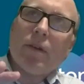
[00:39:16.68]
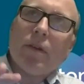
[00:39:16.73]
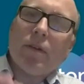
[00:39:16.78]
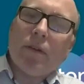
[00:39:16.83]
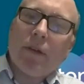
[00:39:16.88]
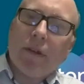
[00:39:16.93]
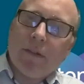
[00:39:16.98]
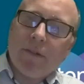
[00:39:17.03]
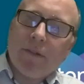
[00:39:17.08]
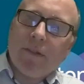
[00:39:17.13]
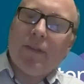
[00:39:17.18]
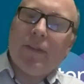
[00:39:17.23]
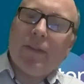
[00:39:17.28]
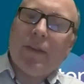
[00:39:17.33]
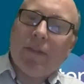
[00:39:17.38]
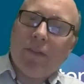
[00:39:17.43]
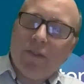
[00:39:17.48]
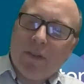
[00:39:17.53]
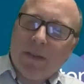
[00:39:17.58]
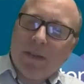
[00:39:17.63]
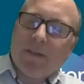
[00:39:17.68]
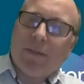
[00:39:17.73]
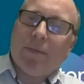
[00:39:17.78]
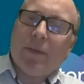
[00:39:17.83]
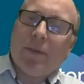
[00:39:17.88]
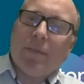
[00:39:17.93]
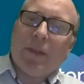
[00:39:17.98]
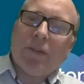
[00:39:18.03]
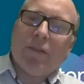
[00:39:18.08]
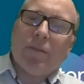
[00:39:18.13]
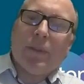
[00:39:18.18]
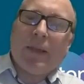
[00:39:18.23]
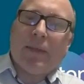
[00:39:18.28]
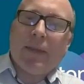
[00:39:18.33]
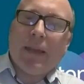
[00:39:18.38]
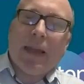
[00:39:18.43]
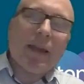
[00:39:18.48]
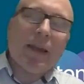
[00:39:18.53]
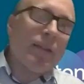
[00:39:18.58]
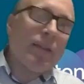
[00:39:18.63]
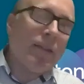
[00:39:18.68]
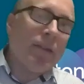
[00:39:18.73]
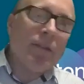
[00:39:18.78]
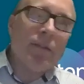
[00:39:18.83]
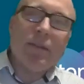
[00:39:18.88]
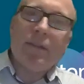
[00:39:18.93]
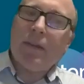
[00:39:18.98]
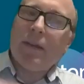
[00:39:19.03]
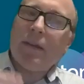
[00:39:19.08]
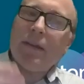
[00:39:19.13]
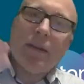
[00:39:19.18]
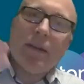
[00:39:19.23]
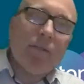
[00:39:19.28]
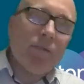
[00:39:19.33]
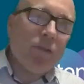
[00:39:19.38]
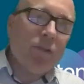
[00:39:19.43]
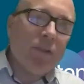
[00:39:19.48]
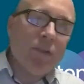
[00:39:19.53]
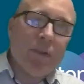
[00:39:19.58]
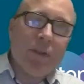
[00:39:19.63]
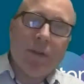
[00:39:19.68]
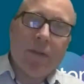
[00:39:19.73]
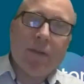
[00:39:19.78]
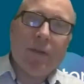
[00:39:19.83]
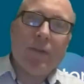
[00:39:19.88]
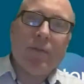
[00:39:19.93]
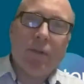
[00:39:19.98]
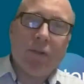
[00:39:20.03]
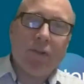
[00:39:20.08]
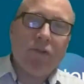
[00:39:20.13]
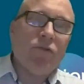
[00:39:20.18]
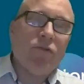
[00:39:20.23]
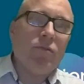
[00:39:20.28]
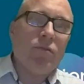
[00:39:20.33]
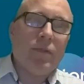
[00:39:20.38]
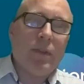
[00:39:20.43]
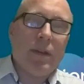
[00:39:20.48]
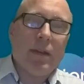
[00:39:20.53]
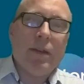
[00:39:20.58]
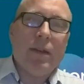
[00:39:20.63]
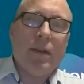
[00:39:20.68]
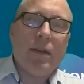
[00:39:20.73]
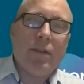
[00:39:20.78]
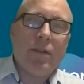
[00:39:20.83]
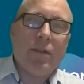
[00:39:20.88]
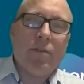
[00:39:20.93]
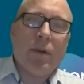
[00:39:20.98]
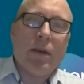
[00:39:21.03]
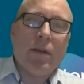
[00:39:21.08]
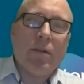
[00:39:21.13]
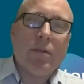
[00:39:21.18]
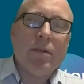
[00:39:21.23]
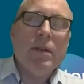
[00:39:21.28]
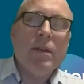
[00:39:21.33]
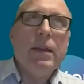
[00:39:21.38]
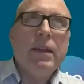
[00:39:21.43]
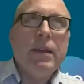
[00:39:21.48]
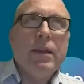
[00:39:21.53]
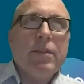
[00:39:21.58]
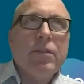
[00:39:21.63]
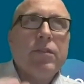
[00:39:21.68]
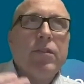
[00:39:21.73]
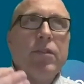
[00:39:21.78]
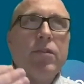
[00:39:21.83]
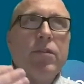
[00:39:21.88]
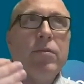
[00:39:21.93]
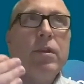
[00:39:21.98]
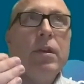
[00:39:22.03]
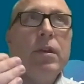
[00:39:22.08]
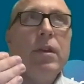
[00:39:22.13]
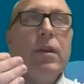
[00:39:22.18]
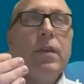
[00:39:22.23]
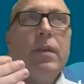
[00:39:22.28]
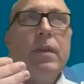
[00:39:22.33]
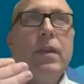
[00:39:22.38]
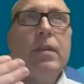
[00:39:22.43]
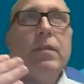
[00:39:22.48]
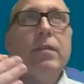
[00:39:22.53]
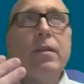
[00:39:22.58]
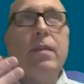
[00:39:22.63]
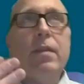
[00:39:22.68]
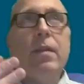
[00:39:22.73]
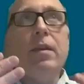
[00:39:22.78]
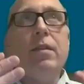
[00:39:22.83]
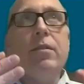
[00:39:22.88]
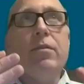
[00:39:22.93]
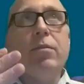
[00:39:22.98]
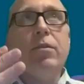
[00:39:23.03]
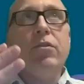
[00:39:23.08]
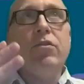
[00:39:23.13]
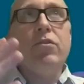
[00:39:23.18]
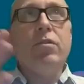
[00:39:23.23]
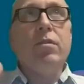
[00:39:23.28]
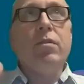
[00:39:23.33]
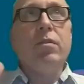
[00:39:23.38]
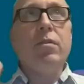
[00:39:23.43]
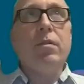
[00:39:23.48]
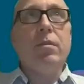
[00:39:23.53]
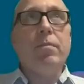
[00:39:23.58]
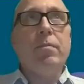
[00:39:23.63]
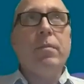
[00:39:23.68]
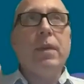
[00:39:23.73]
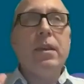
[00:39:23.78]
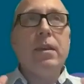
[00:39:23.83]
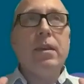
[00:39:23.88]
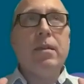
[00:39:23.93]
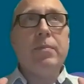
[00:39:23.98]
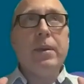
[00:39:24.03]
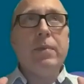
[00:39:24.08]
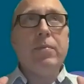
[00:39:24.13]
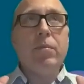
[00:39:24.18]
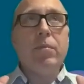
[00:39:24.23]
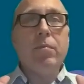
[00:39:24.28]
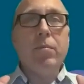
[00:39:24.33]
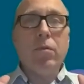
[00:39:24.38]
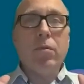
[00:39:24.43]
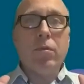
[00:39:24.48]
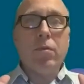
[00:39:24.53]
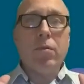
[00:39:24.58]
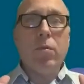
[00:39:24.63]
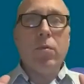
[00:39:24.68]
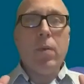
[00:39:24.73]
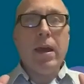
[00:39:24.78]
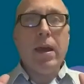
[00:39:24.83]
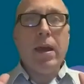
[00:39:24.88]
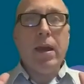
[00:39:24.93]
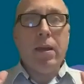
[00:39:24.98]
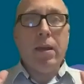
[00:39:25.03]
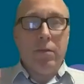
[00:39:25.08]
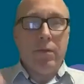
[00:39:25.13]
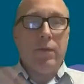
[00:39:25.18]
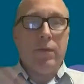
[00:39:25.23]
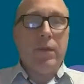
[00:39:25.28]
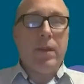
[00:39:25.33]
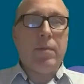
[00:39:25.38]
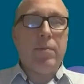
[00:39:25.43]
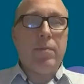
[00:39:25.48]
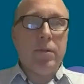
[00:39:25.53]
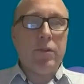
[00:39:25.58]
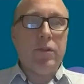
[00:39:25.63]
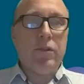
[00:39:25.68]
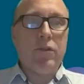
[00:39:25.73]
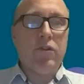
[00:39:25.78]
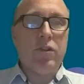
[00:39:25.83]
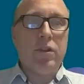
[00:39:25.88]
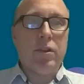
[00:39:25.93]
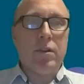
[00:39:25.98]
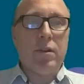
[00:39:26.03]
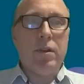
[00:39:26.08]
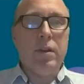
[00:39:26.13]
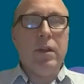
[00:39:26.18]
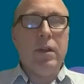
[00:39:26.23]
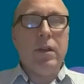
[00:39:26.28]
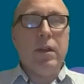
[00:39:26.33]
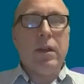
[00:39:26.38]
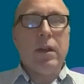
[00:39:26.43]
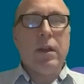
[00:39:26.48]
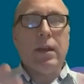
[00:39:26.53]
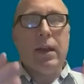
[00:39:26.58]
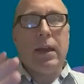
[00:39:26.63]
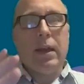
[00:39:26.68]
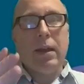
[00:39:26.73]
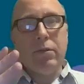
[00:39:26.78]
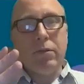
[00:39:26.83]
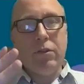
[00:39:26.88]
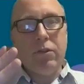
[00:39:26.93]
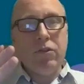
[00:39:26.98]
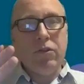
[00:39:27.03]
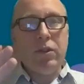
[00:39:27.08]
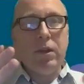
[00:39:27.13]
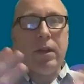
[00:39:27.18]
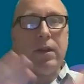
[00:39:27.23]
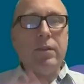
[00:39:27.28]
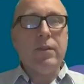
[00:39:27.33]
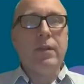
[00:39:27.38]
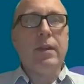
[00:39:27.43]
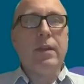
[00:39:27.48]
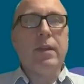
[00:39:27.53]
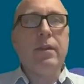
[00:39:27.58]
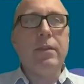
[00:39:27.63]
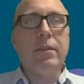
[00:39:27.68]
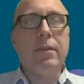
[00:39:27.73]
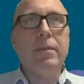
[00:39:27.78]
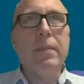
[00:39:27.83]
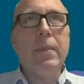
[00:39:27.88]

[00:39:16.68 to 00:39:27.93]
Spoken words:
can just see in the chat somebody mentioned about the Alexander technique, which is another postural technique as well. So these are things which are making people more aware of their posture and how to change things.